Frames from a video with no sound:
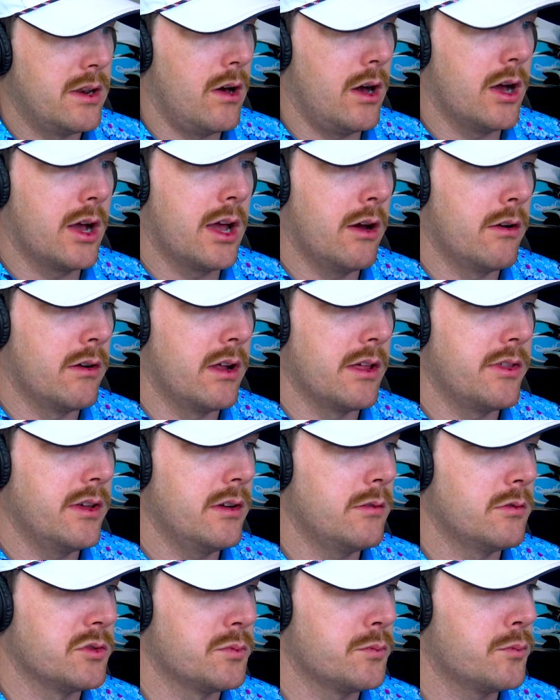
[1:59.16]
knockout, I
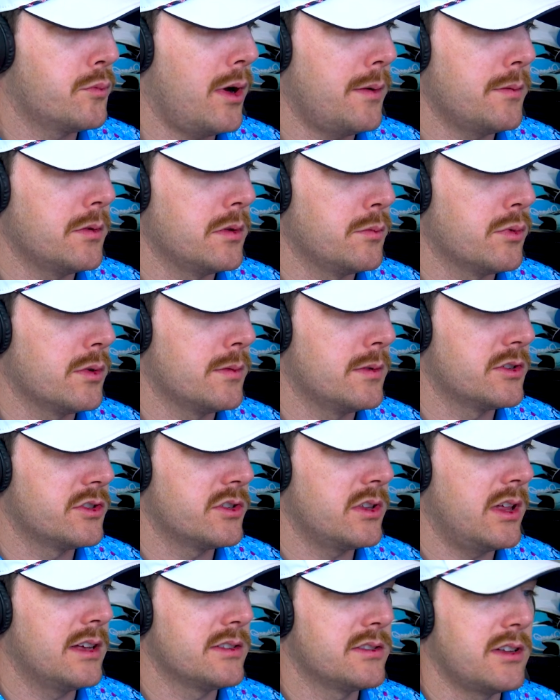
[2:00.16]
think was probably pretty much
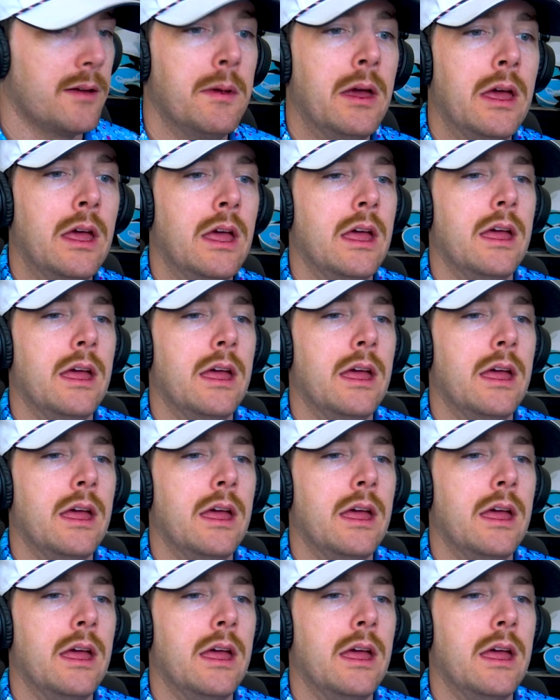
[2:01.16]
the last time.